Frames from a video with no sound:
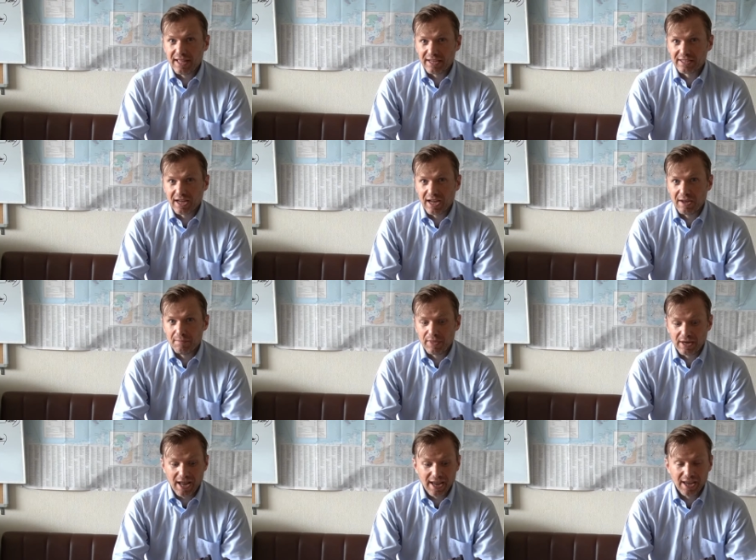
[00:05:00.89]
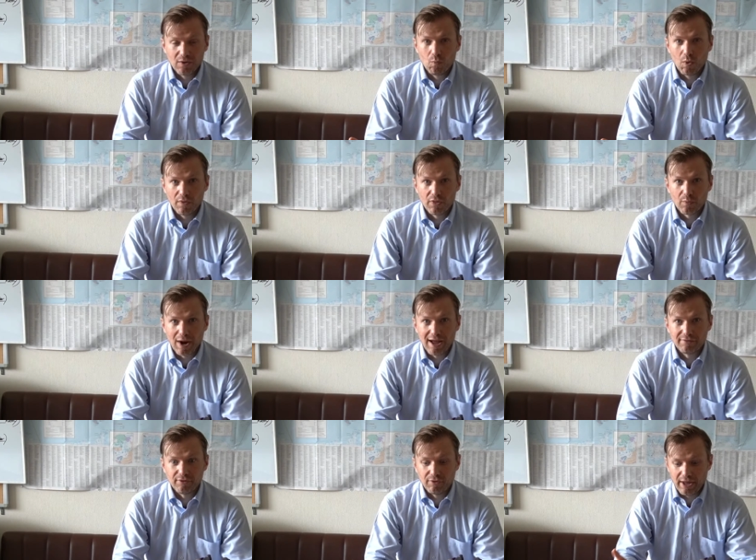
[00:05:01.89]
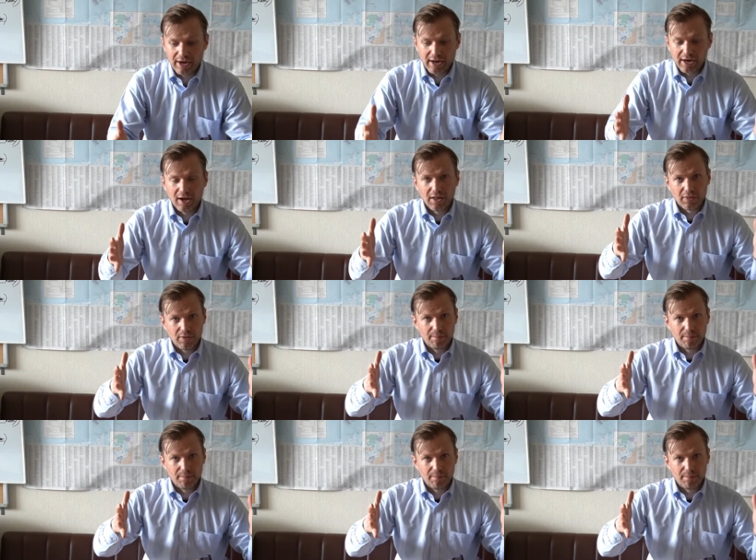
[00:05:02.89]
that time that I had won the raffle, and I got the